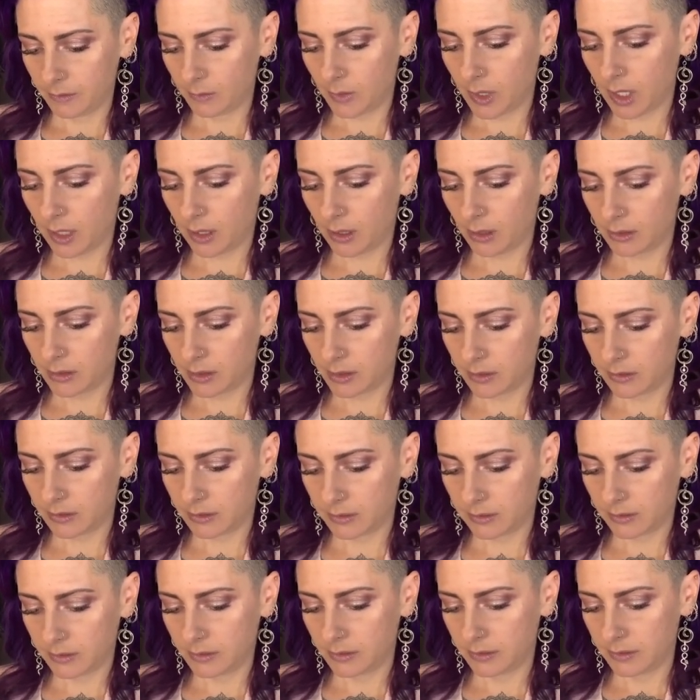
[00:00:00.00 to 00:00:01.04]
Wow.
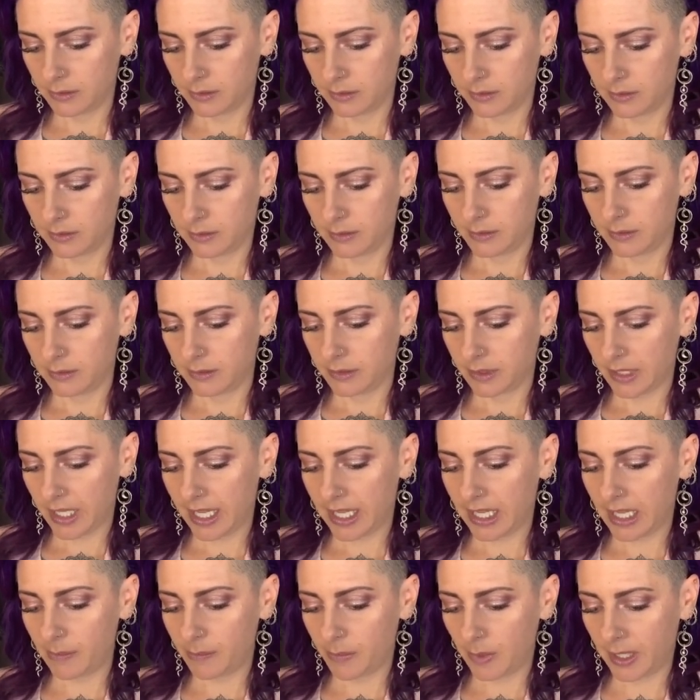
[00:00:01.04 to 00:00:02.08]
I
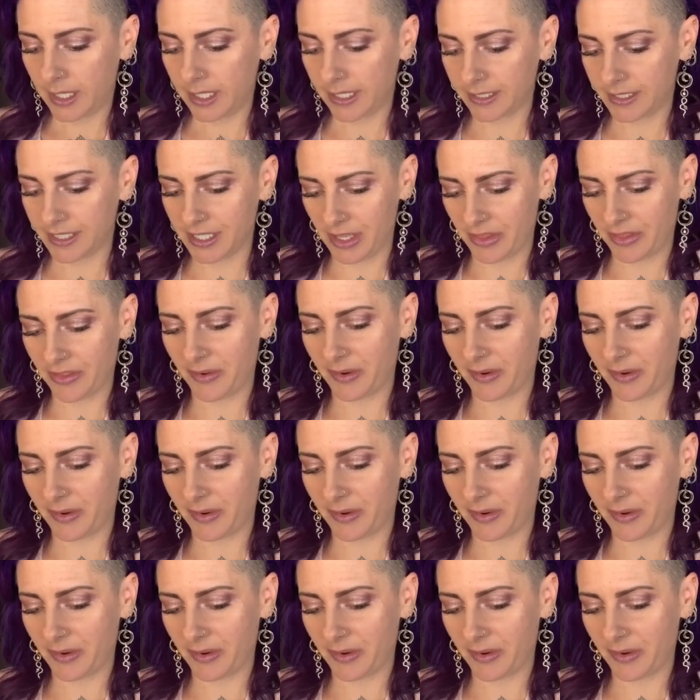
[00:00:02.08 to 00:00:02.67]
keep wanting to